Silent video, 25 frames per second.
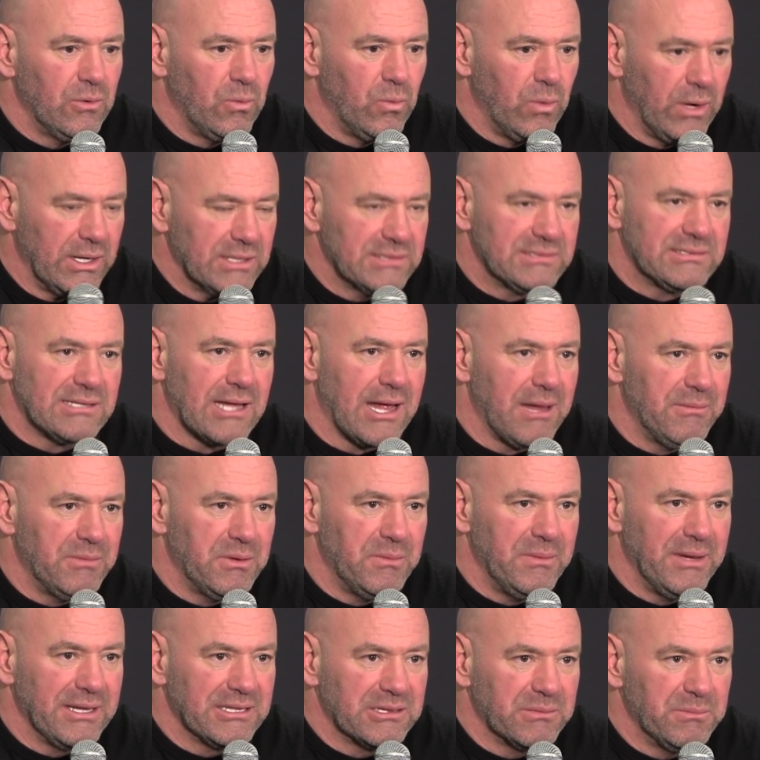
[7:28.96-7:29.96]
when it's time
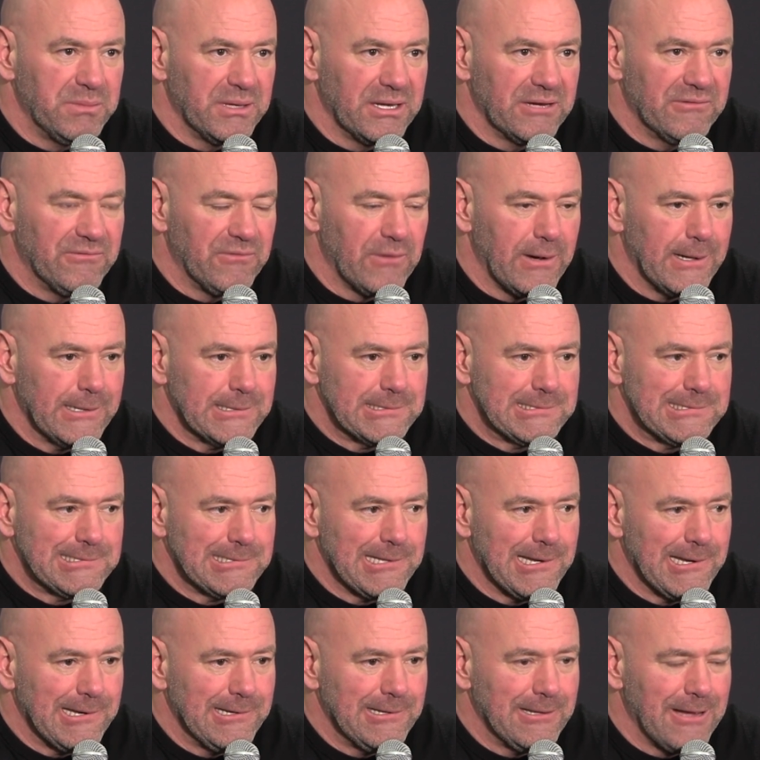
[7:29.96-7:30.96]
to make the big fights.
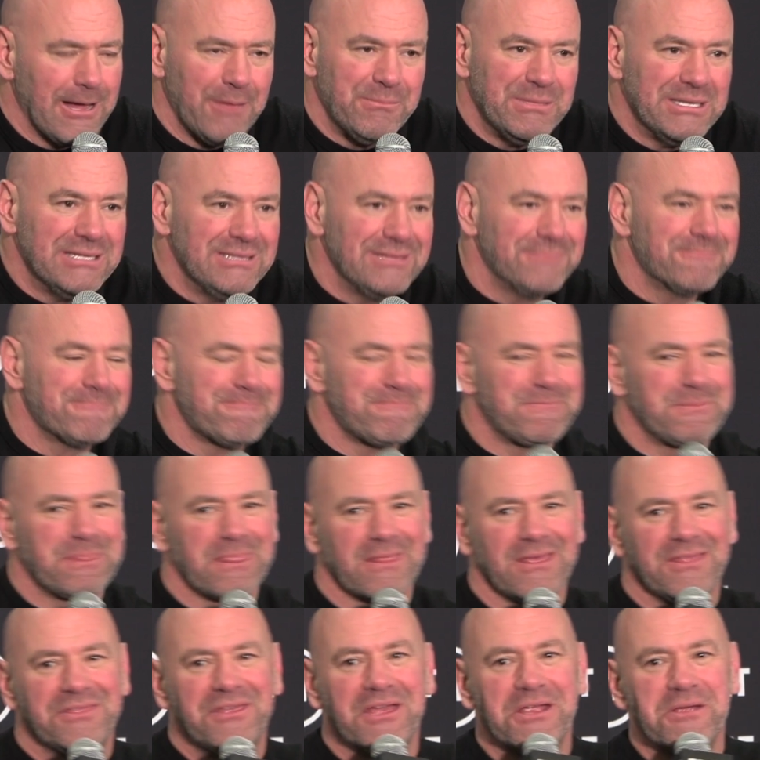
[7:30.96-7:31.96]
And I mean,
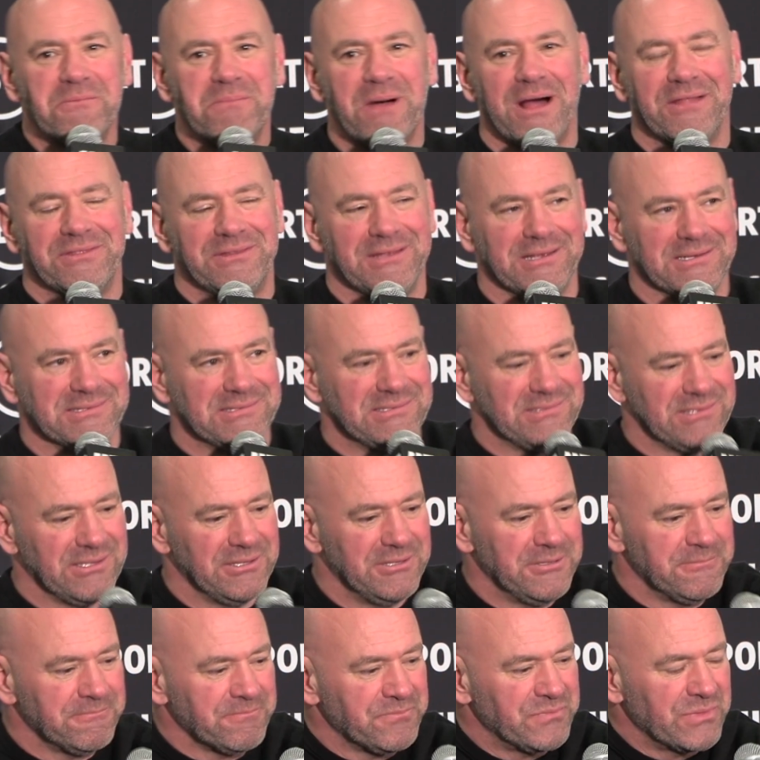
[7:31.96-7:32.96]
think about this.
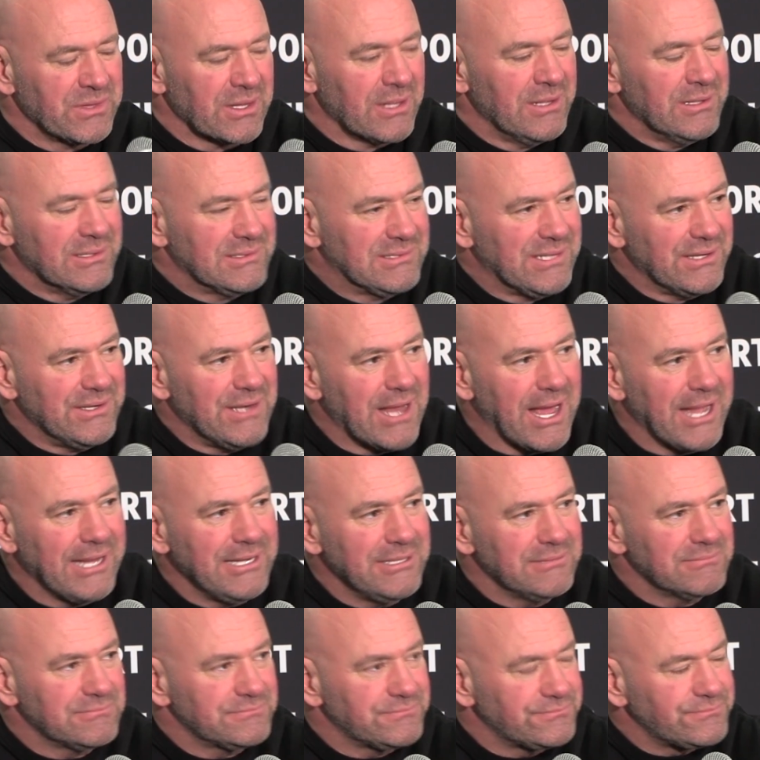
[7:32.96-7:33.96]

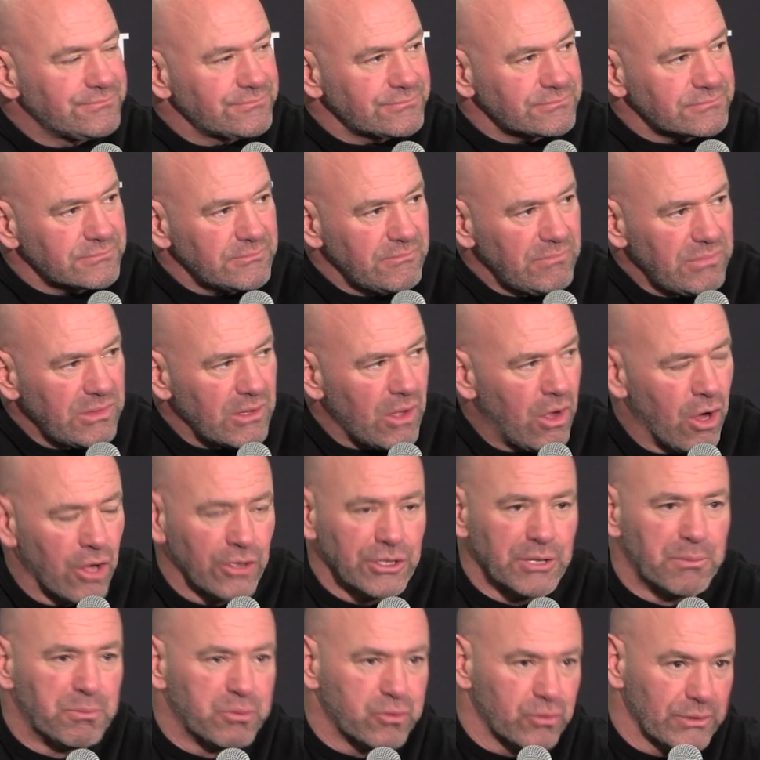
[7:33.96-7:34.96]
Tonight
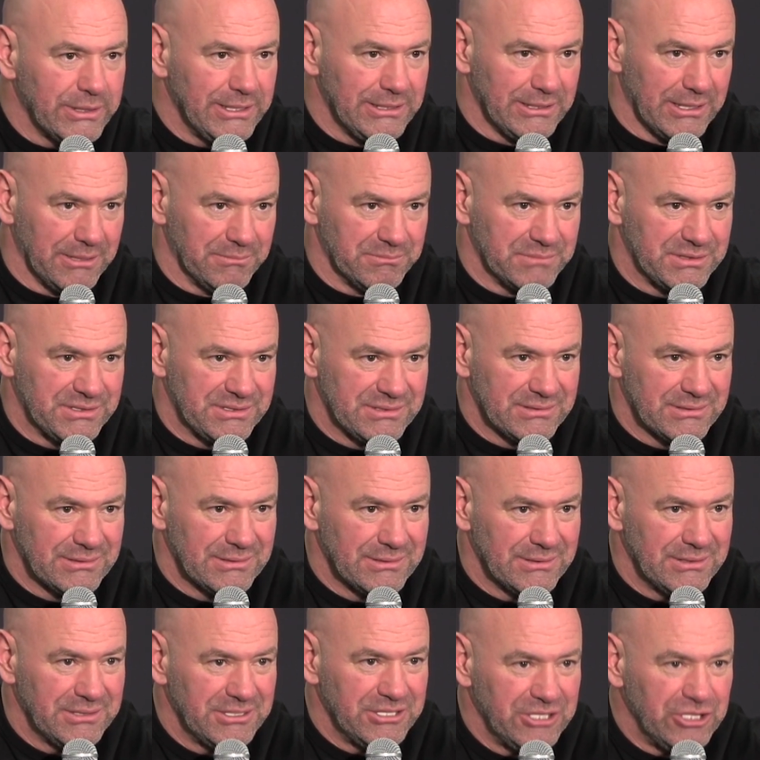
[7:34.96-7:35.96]
on the prelims,
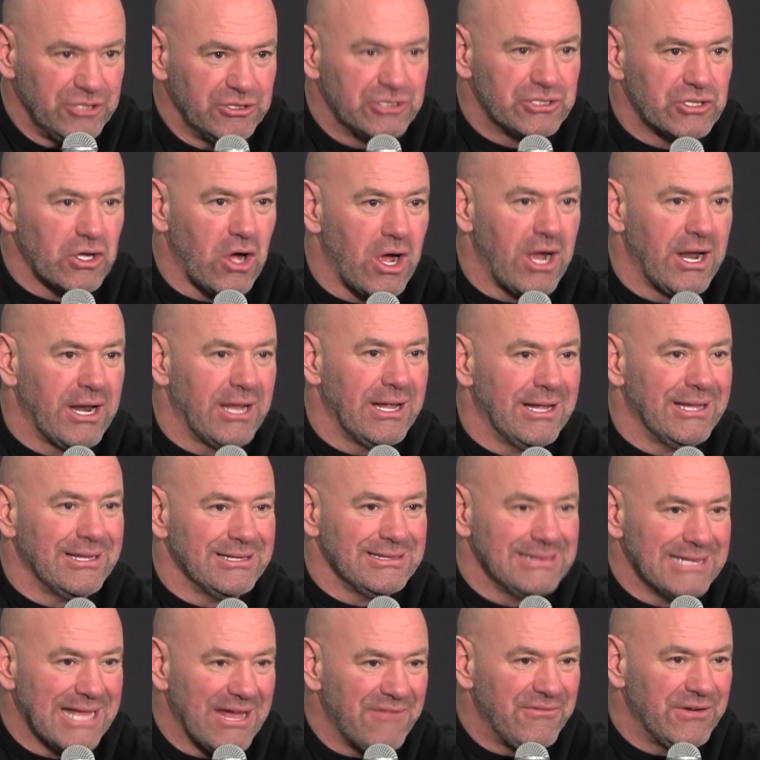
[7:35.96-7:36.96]
you saw
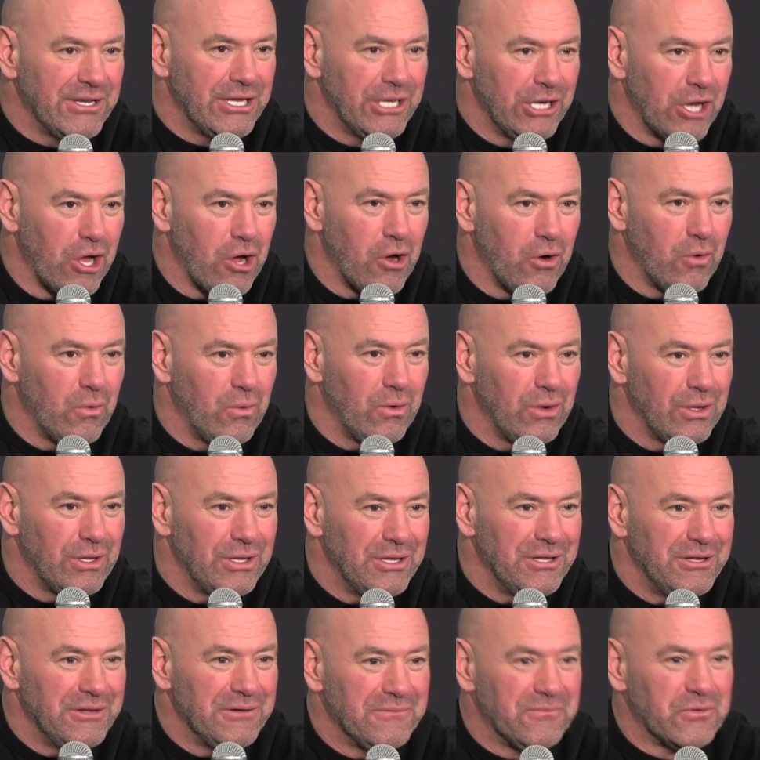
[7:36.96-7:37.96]
11-0
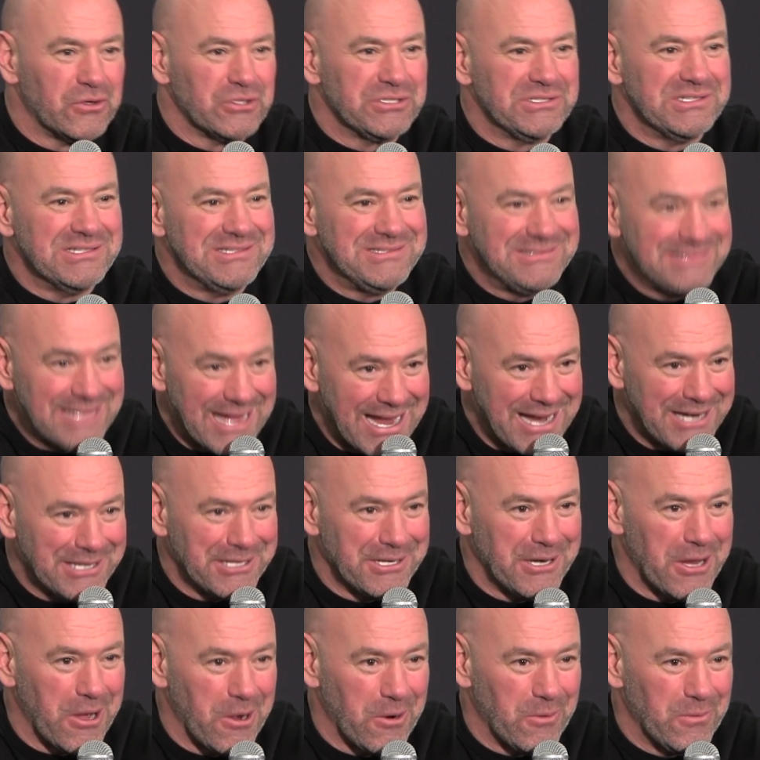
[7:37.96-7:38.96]
versus
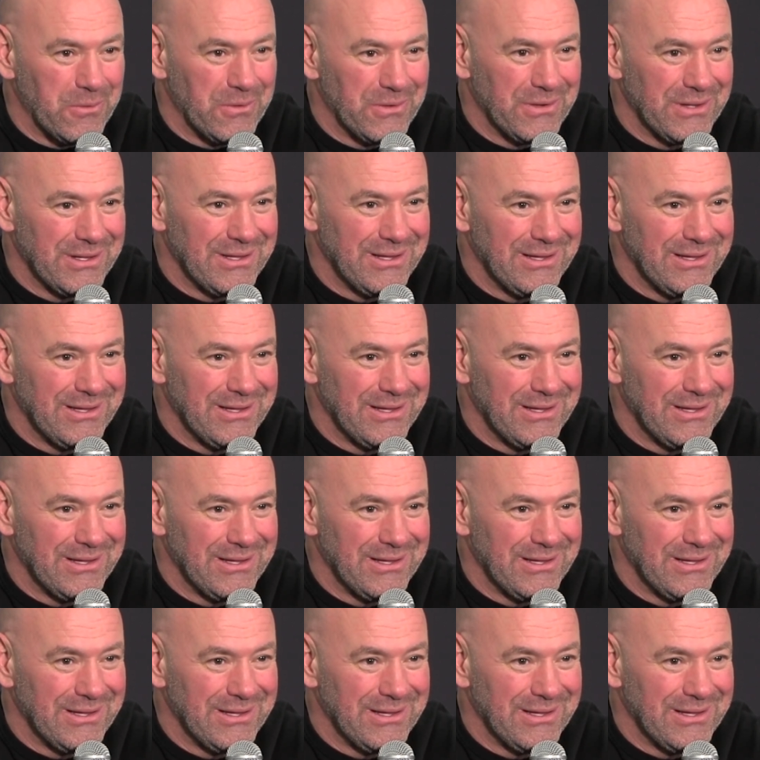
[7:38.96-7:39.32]
10-0